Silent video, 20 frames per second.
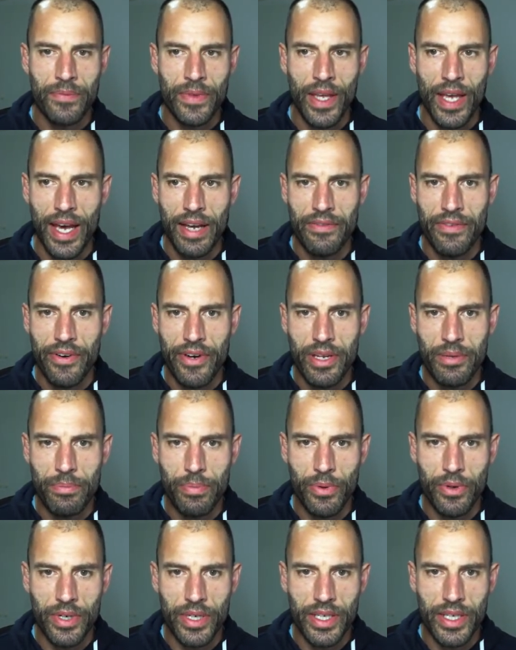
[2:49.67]
And very
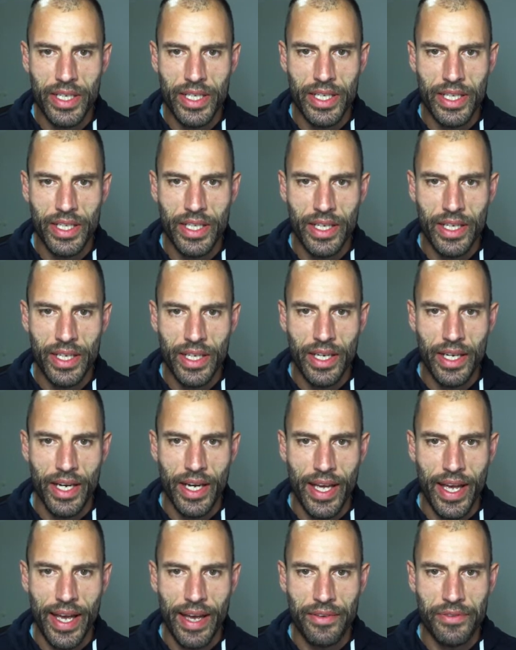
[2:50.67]
importantly, I
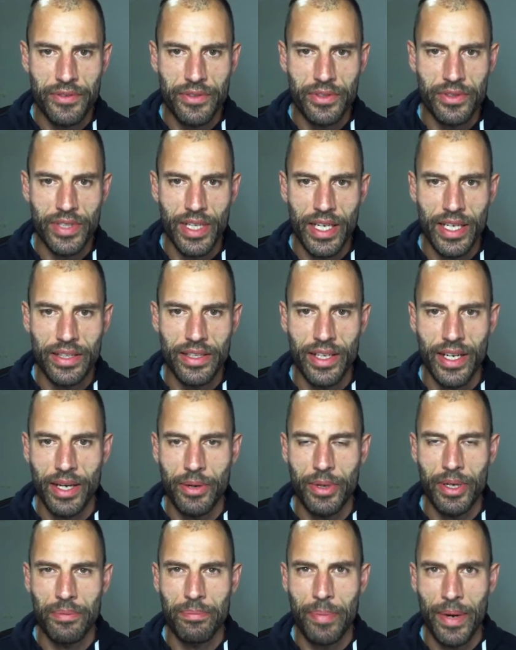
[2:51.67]
have to tell it that I
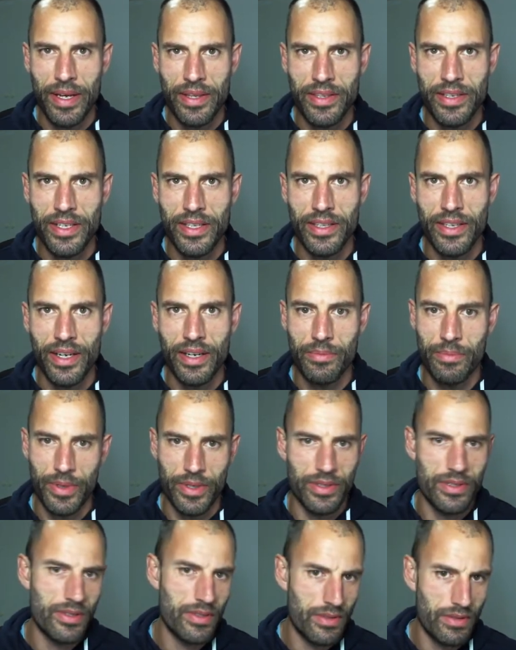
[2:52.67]
want Python in there
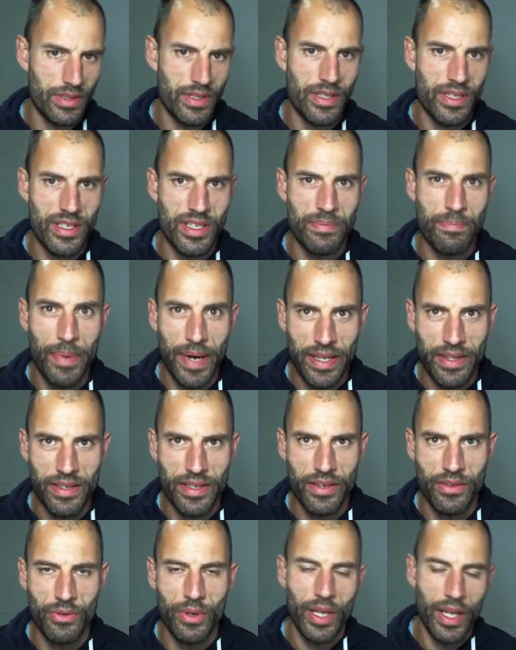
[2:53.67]
because this is a
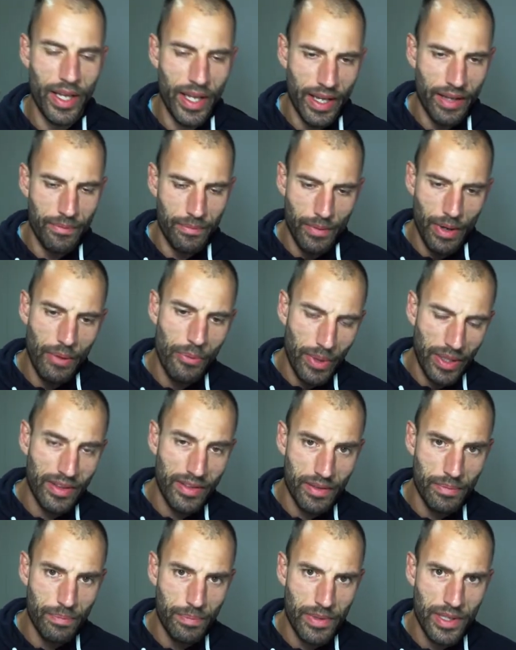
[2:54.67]
Python, I want
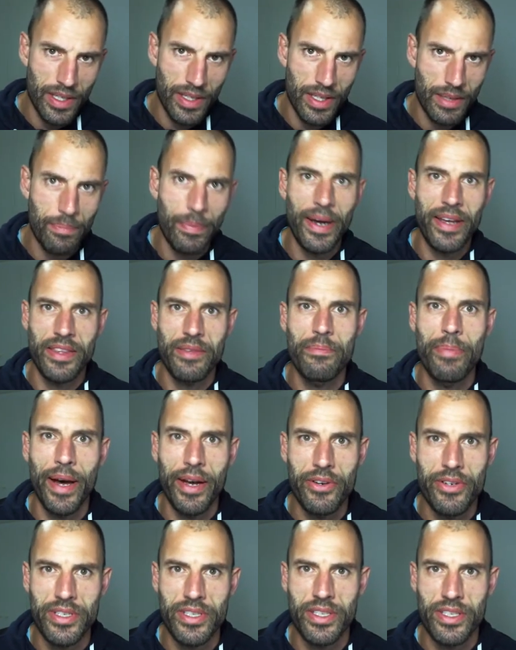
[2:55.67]
the Python
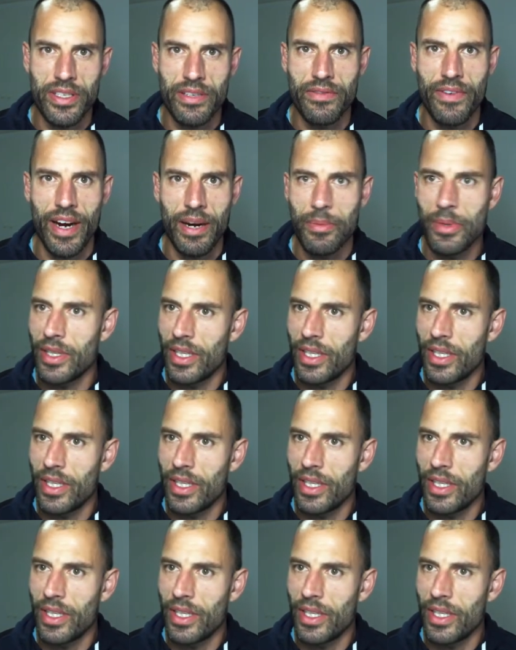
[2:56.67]
binaries in this environment.